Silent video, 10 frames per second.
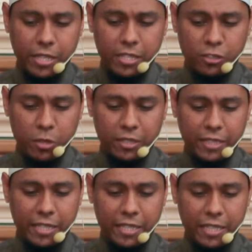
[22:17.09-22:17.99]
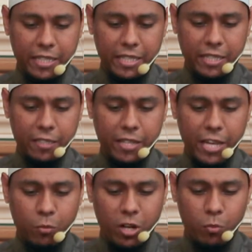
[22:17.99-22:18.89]
such as when threading a needle
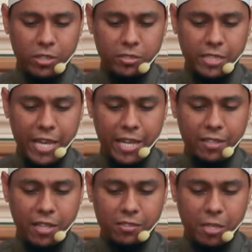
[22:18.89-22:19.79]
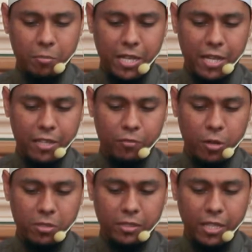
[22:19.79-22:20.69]
and one wears the end and some dye
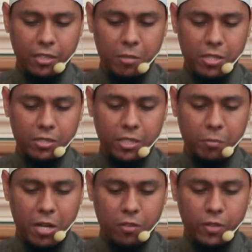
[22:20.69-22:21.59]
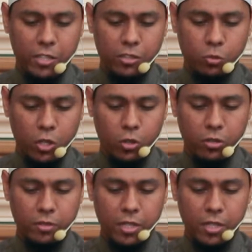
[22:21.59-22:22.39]
from the thread remains in the mouth and is swallowed.